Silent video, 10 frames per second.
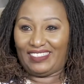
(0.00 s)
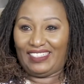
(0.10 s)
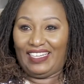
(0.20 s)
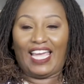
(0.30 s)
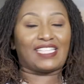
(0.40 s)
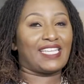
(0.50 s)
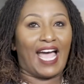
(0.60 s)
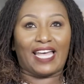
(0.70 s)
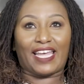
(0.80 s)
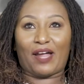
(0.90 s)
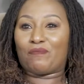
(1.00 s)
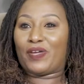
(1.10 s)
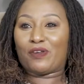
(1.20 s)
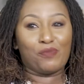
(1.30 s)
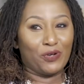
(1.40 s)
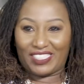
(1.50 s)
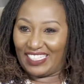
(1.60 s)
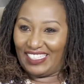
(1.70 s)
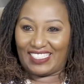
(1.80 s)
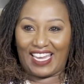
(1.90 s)
Yo. It's not that I'm being
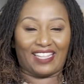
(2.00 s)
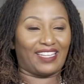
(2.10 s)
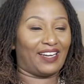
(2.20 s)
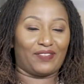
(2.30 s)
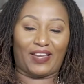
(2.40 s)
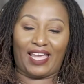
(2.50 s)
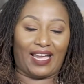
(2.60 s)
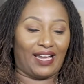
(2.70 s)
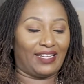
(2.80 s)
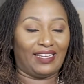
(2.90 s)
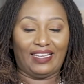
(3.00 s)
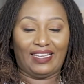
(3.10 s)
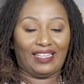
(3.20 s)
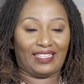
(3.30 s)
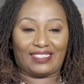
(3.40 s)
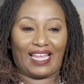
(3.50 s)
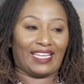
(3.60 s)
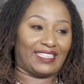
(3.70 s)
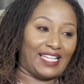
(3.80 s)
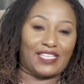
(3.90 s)
bougie. It's not yeah. that I'm, like I there's
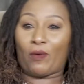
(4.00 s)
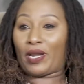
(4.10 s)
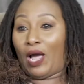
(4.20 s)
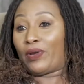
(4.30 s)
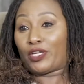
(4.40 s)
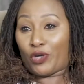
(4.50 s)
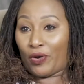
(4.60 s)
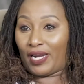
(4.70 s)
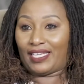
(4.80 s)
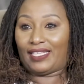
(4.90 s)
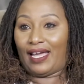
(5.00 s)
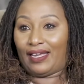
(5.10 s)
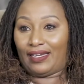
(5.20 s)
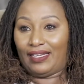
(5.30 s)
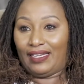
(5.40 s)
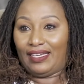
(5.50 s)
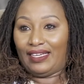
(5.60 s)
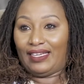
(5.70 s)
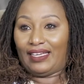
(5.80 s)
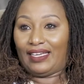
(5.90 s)
like that's I want I want to talk like that. Because that's a
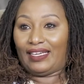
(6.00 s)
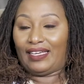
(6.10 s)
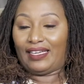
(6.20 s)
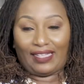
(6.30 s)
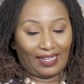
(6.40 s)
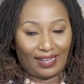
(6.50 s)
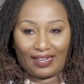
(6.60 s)
barrier. If they can't yeah.